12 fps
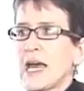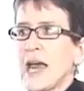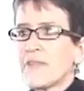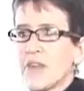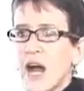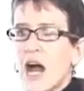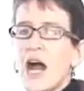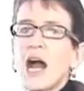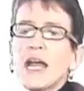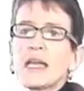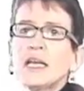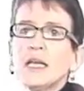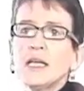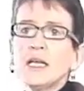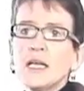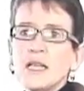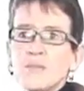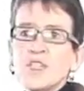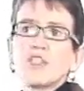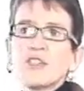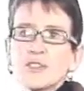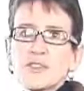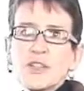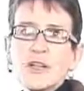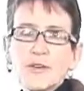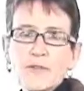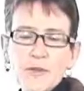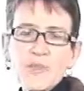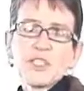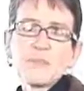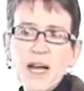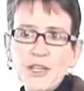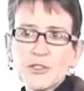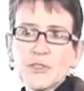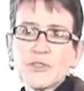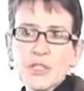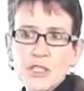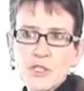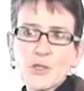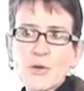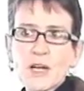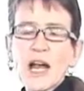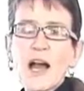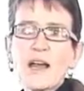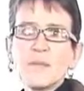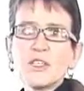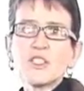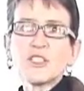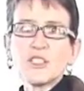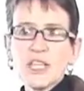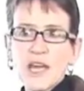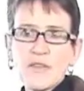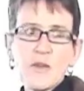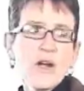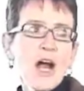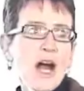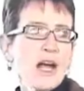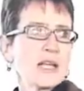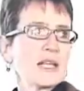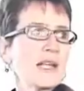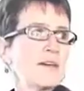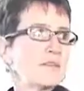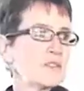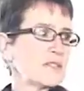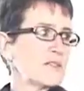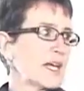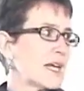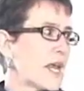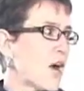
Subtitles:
and the high emissions from the smelter, the historic high emissions, and their high levels of lead,